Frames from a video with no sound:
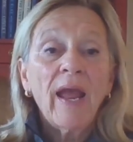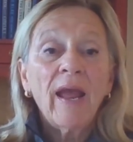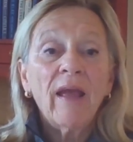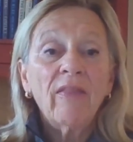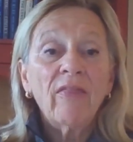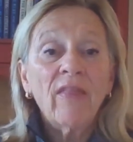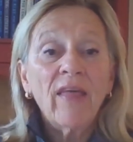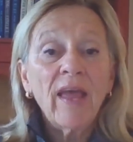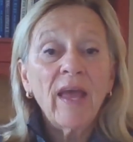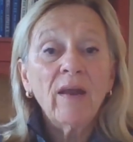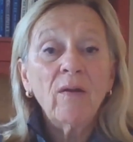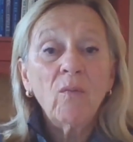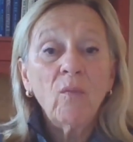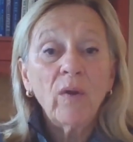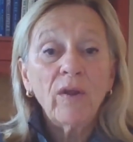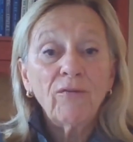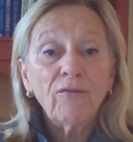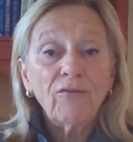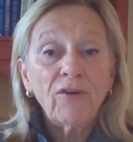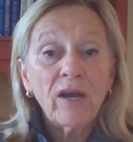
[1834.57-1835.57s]
And then
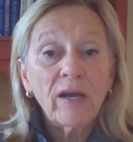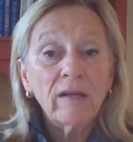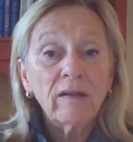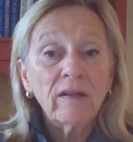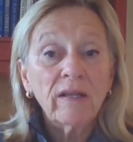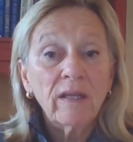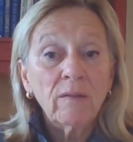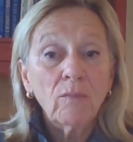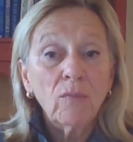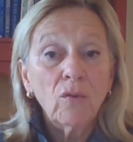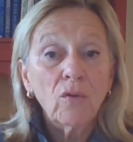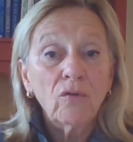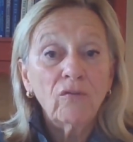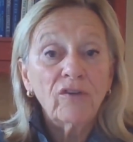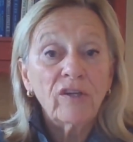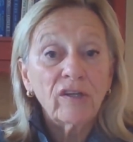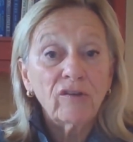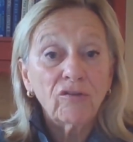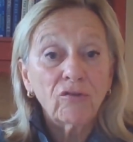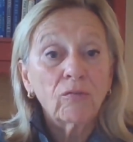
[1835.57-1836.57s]
we finally
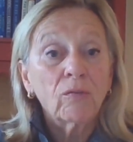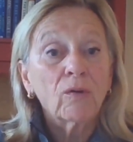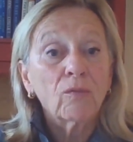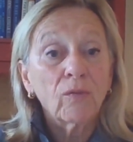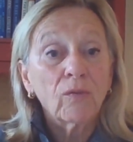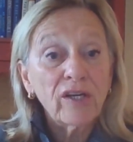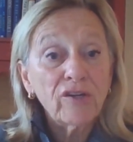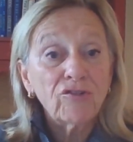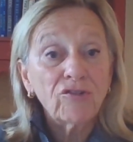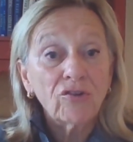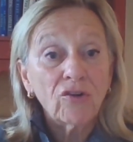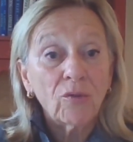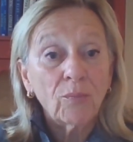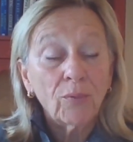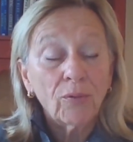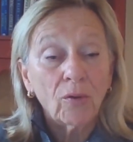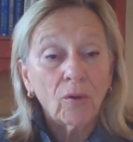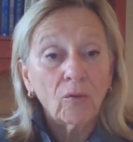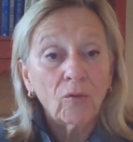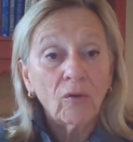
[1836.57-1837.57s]
moved into a regional
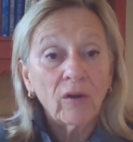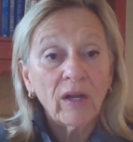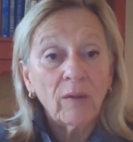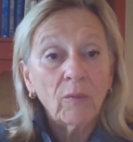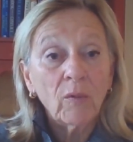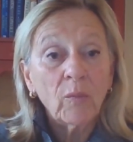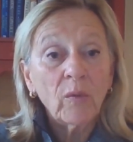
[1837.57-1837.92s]
program,